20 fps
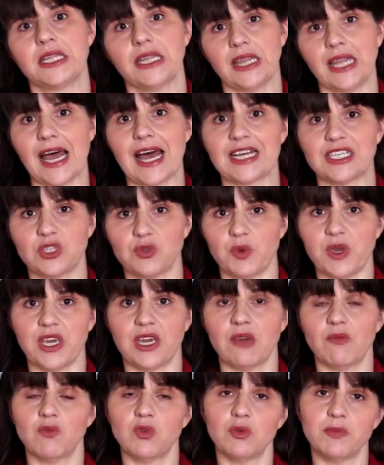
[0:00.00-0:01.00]
last week,
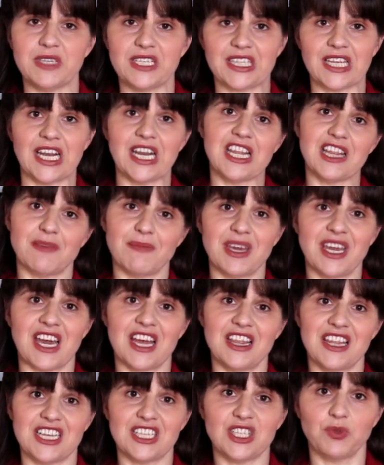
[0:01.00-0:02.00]
and we'll be sending them
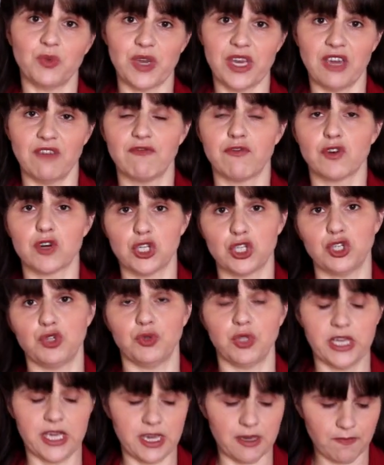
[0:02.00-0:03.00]
again this week
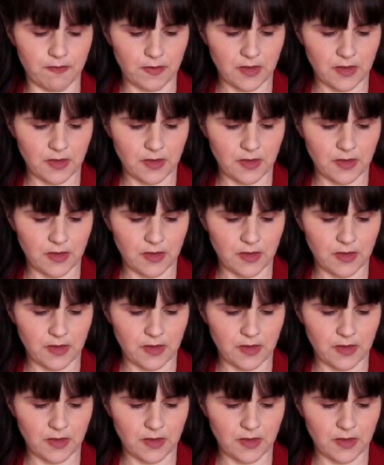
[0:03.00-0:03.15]
virtually.